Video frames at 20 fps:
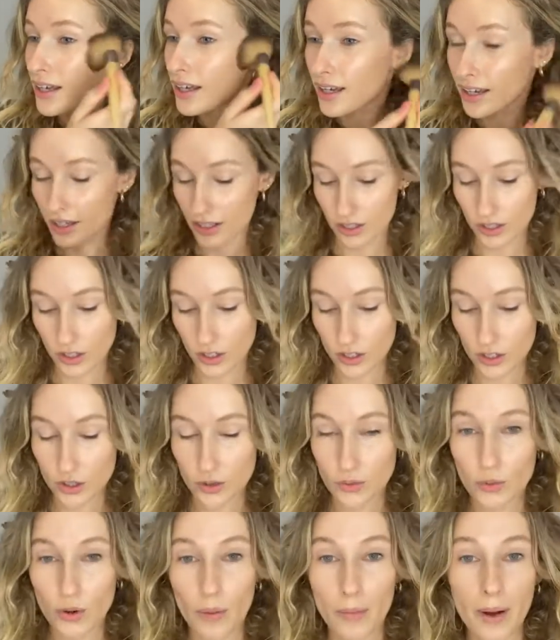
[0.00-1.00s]
And just
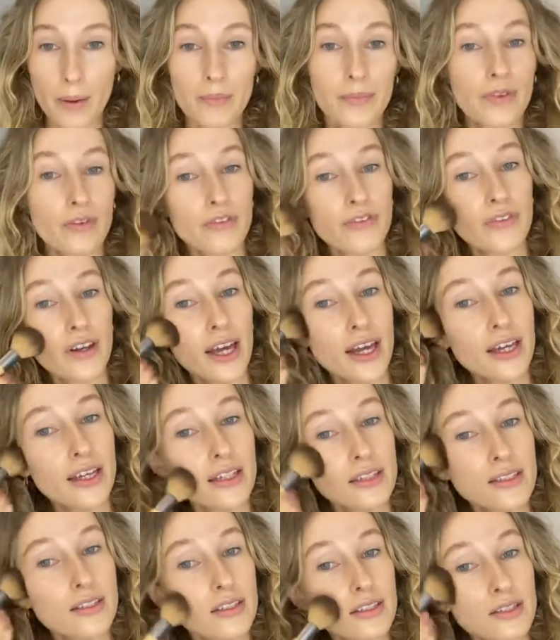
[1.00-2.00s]
to warm up the
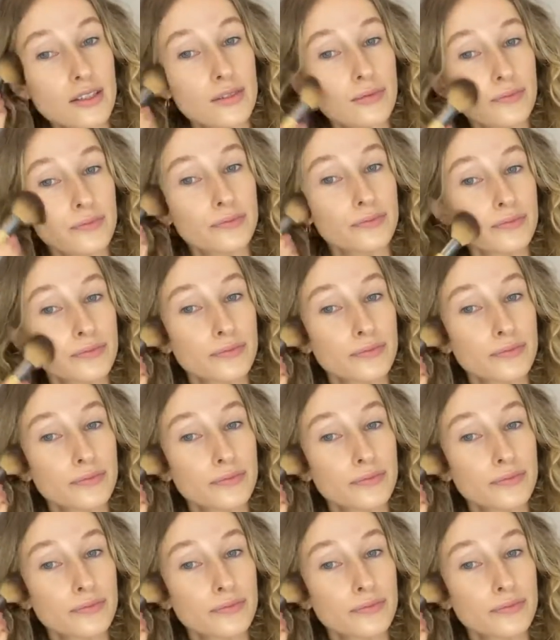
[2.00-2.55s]
face,